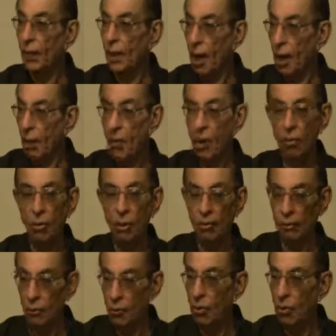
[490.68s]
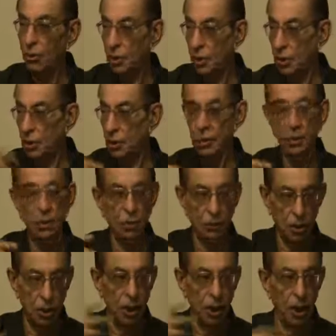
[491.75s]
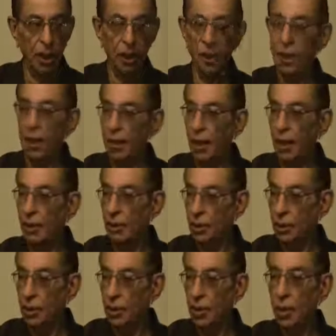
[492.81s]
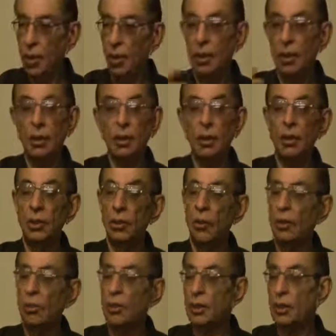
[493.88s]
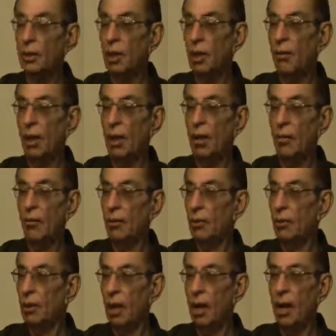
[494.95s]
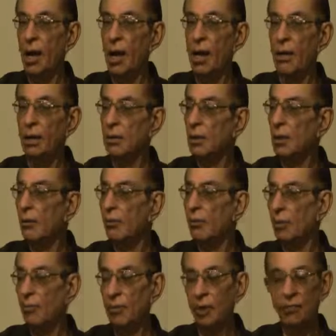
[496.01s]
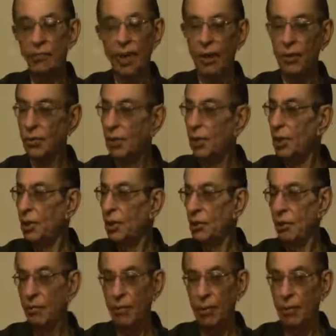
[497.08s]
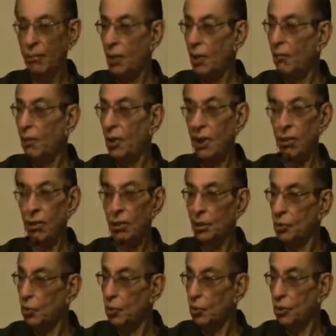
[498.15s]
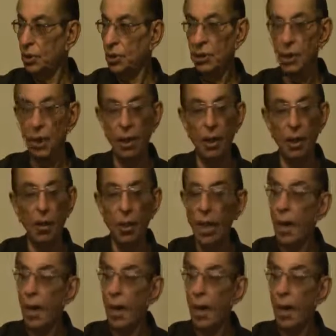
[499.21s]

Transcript: The amount of toxins cigarette contains, these toxins coming out of the cars or from the factories or from the whatever source is there,